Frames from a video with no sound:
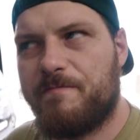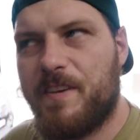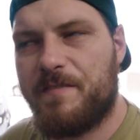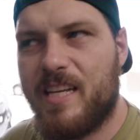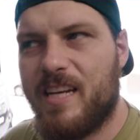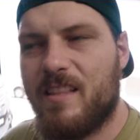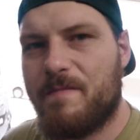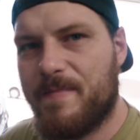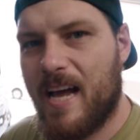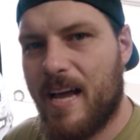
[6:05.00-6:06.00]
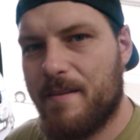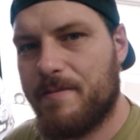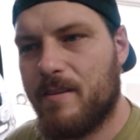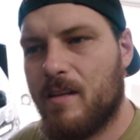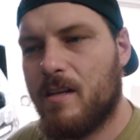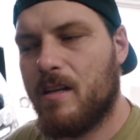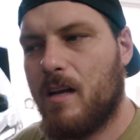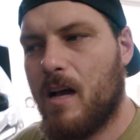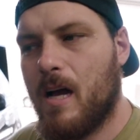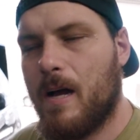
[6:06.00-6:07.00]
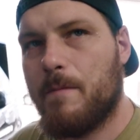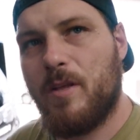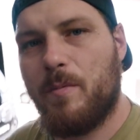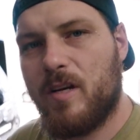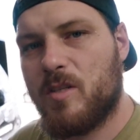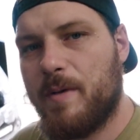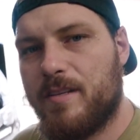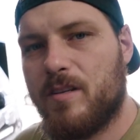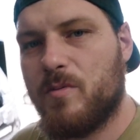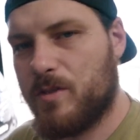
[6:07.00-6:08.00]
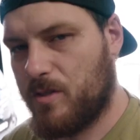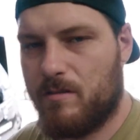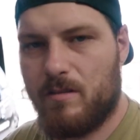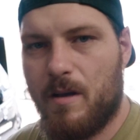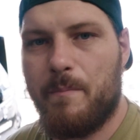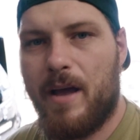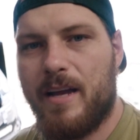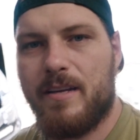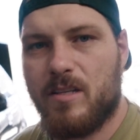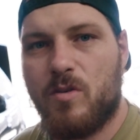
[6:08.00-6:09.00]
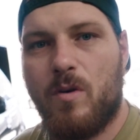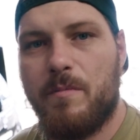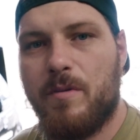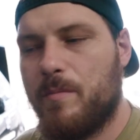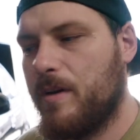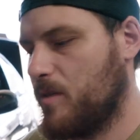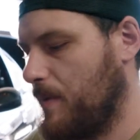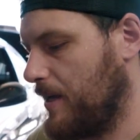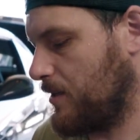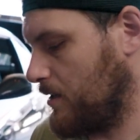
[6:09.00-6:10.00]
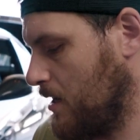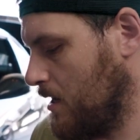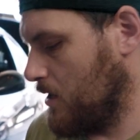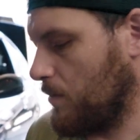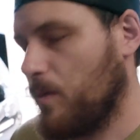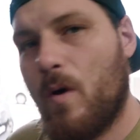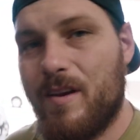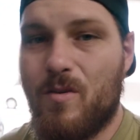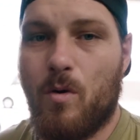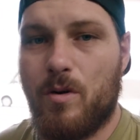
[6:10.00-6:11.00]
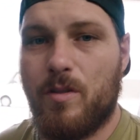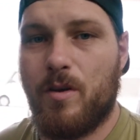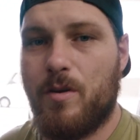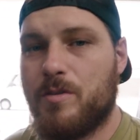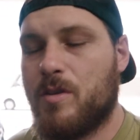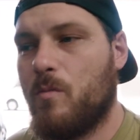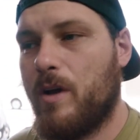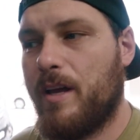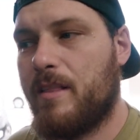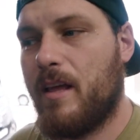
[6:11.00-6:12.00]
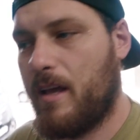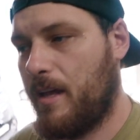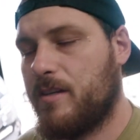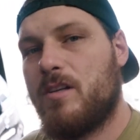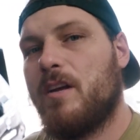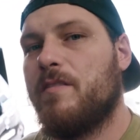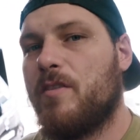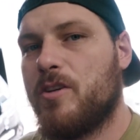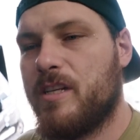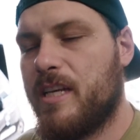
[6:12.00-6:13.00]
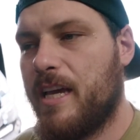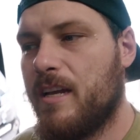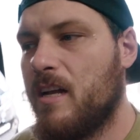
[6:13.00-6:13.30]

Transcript: 15 and the 5 millimeter spacers, which combined is a 20 millimeter spacer. So I'm gonna go ahead and order those with a stud conversion kit.